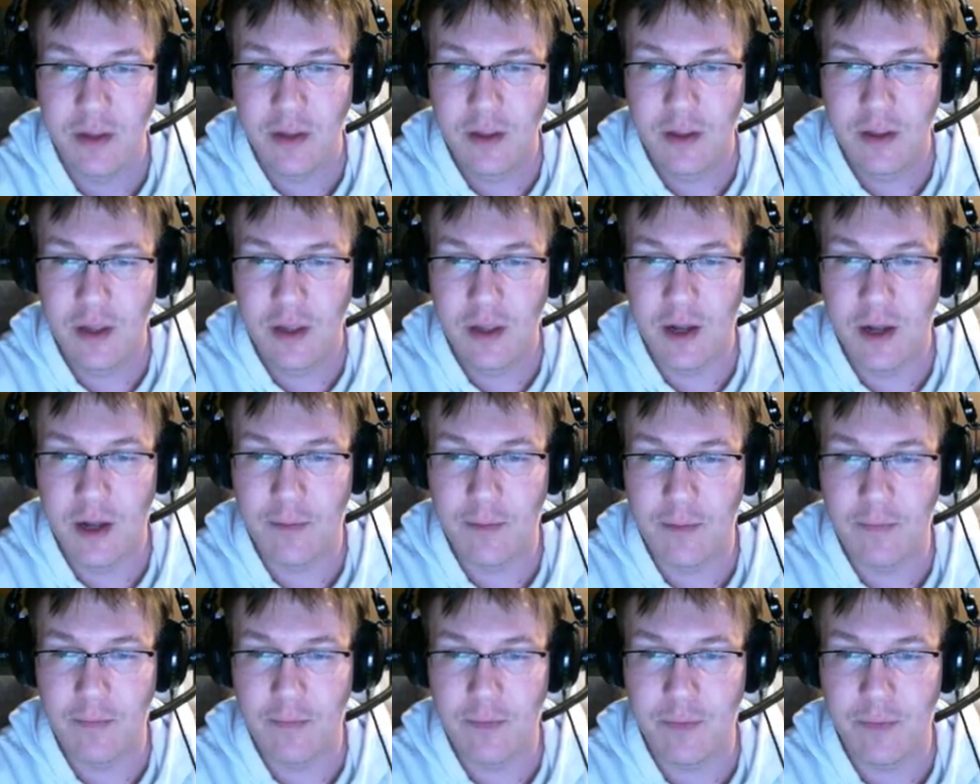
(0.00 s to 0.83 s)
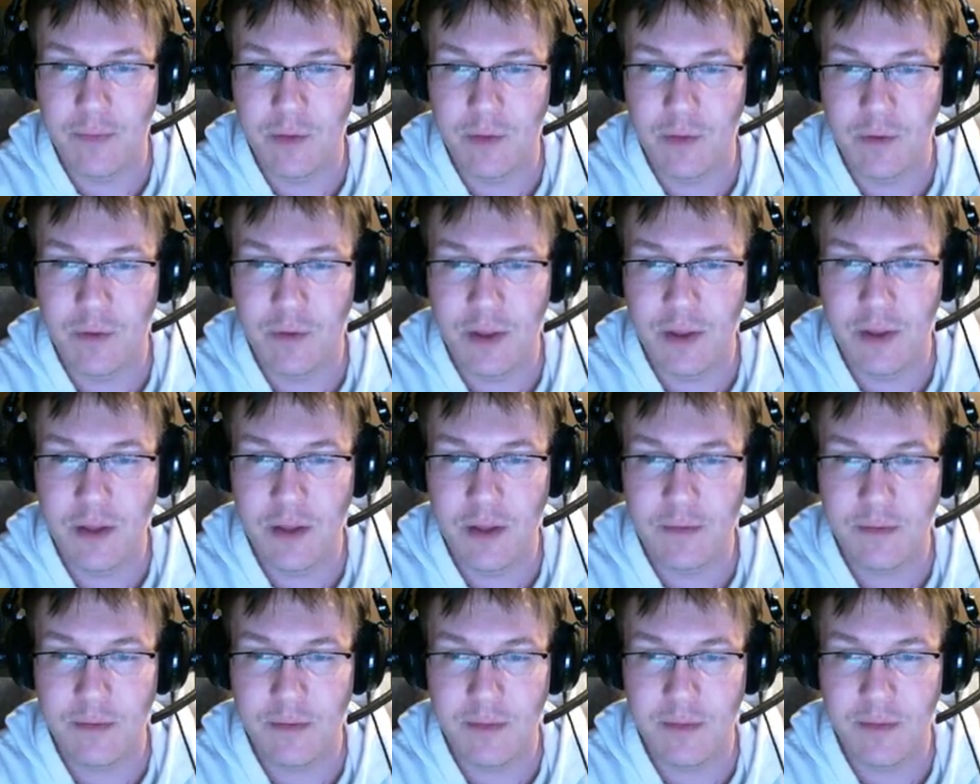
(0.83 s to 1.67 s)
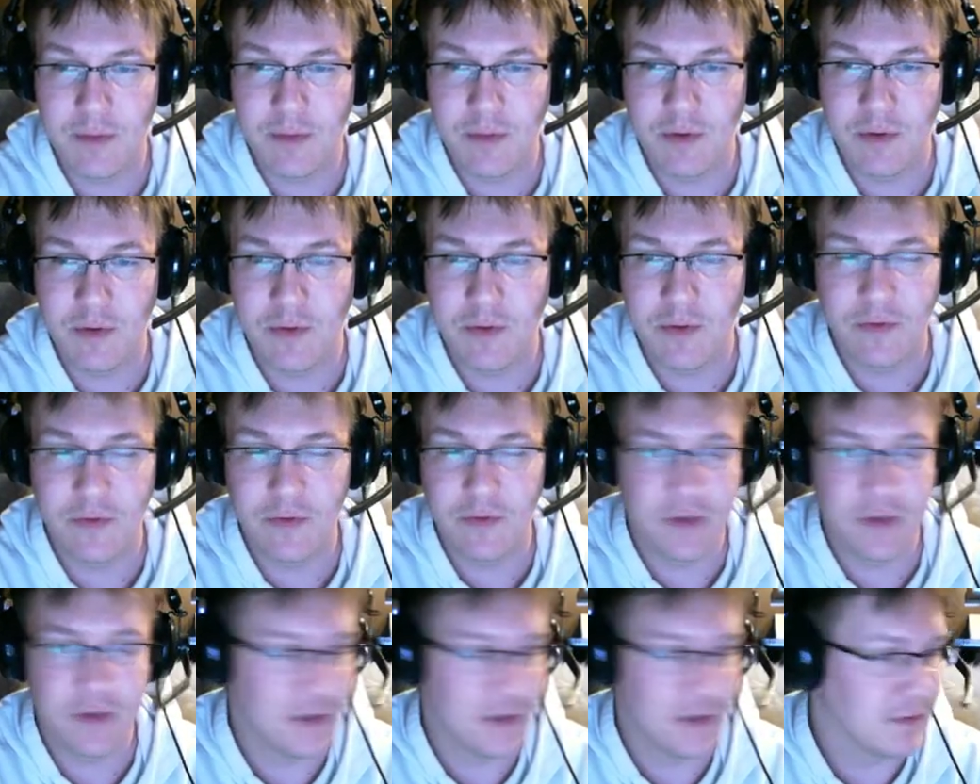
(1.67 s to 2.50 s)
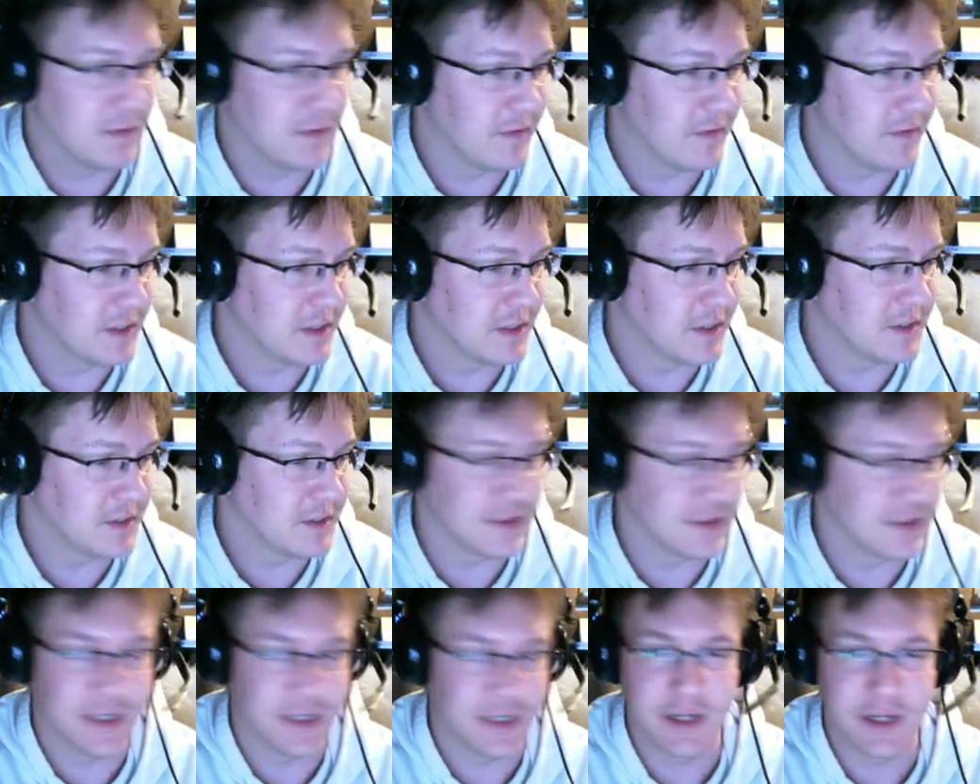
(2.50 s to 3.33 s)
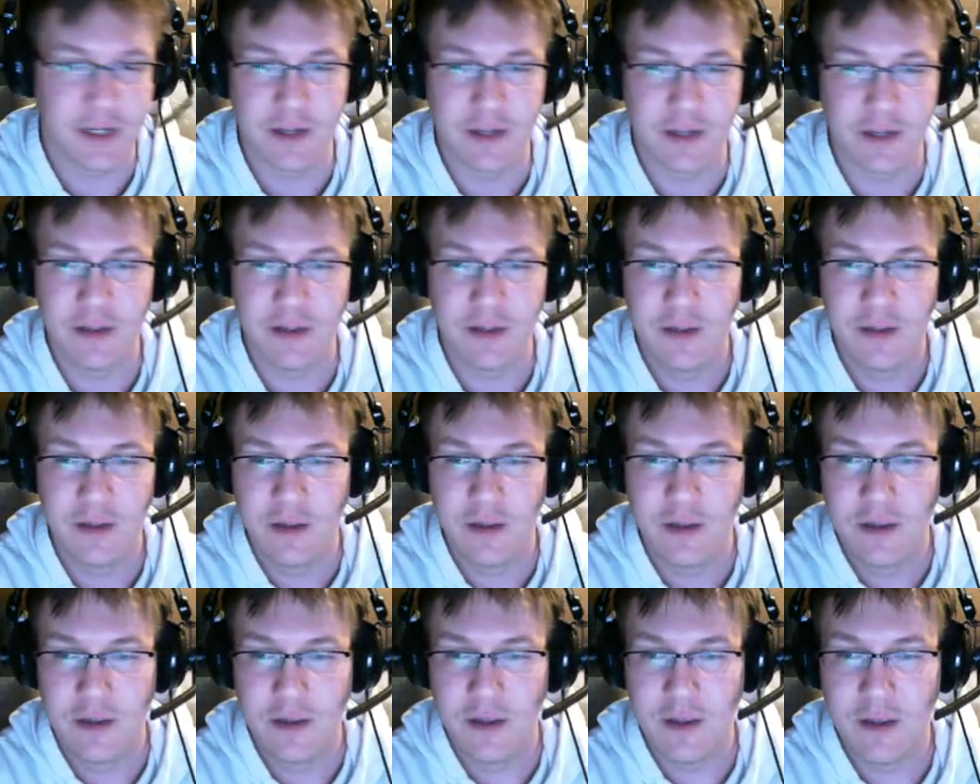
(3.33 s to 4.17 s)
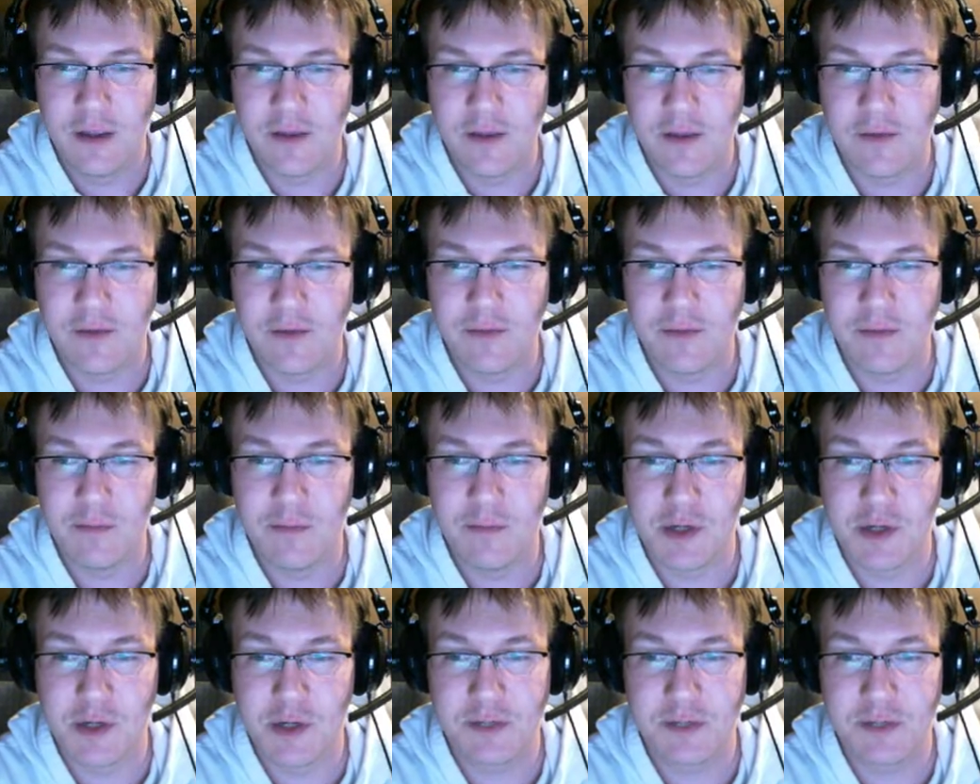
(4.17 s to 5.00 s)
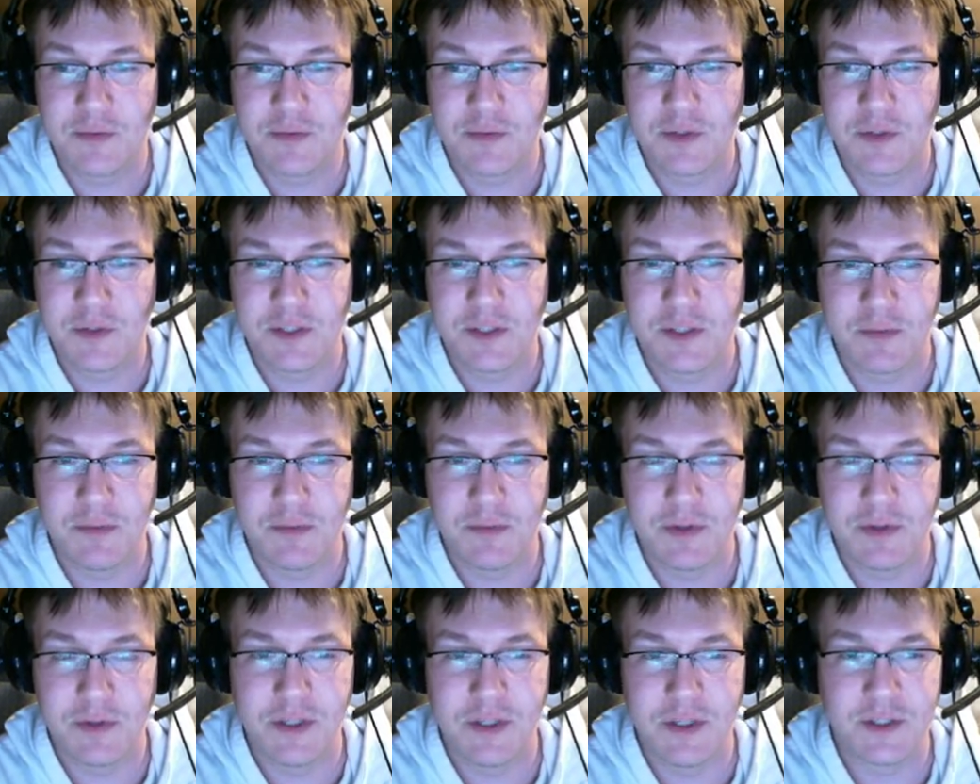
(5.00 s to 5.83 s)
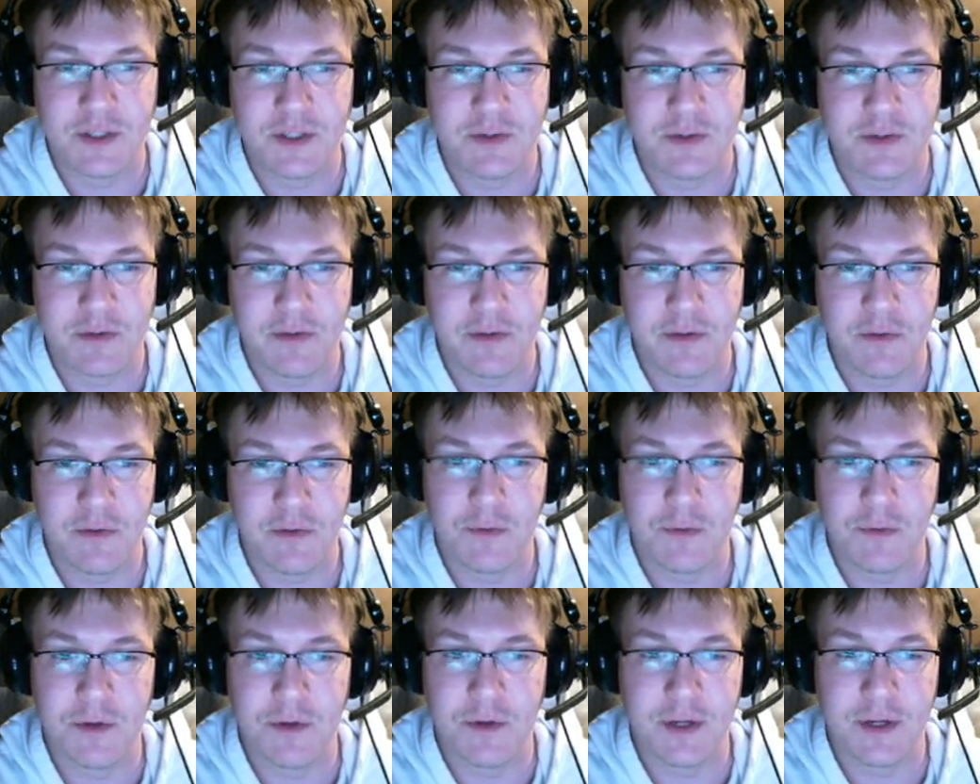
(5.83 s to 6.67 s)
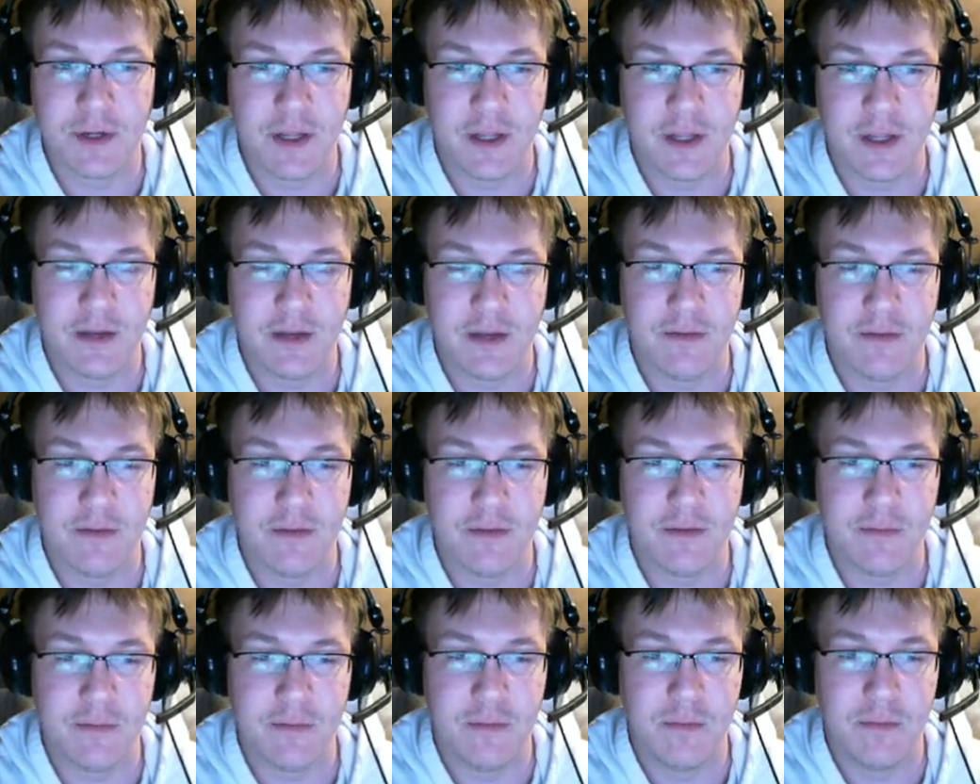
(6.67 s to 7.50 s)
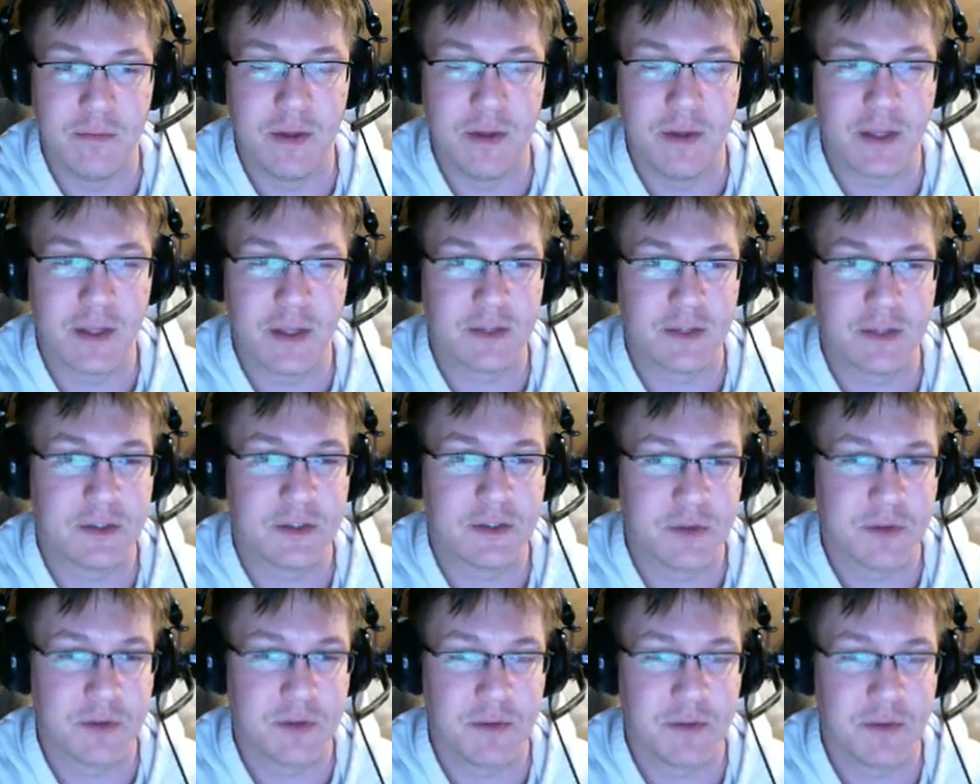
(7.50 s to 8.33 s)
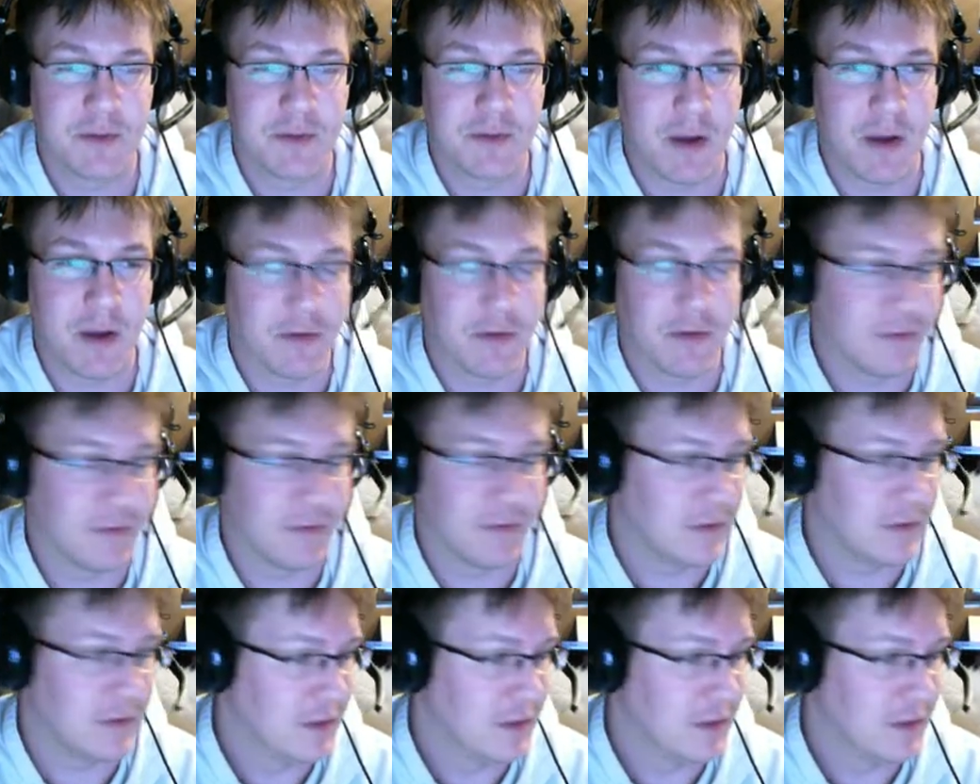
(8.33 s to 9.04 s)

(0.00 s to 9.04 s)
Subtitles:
The one that people use in a professional setting is much more simple and straightforward and extremely powerful.